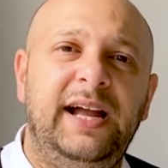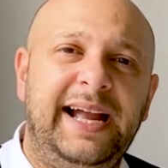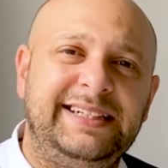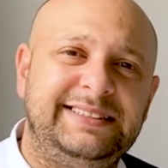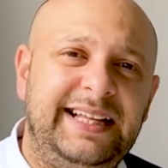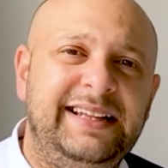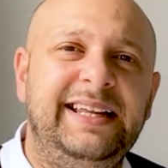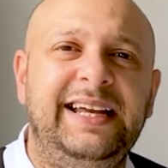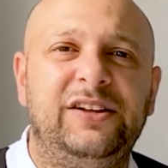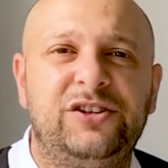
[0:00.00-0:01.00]

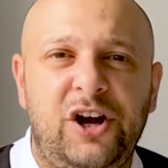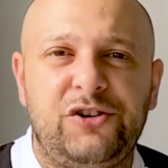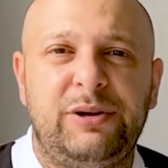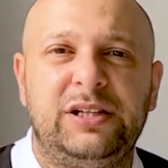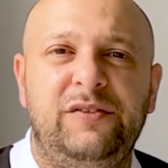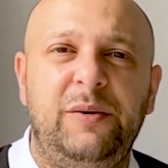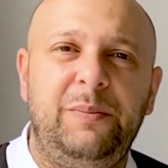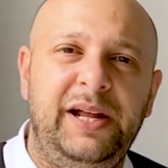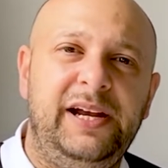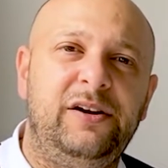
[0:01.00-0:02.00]
extending a contract of a
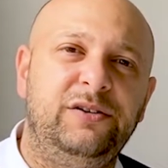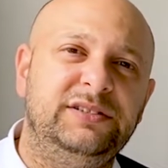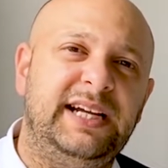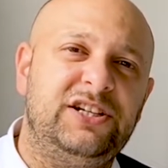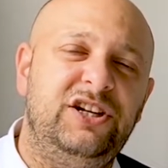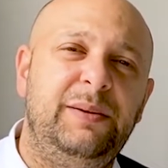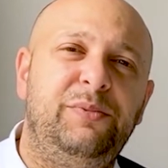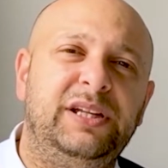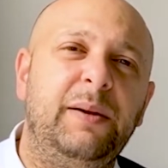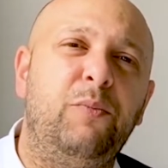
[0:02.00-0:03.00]
player who's actually
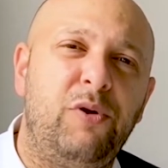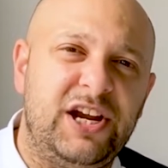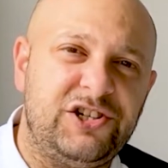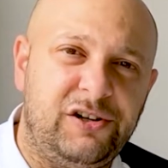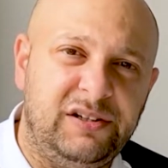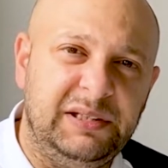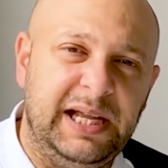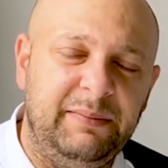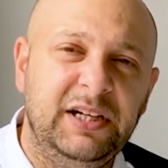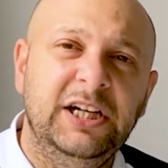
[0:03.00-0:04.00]
putting pressure on
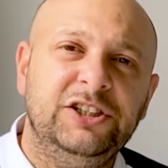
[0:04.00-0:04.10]
them.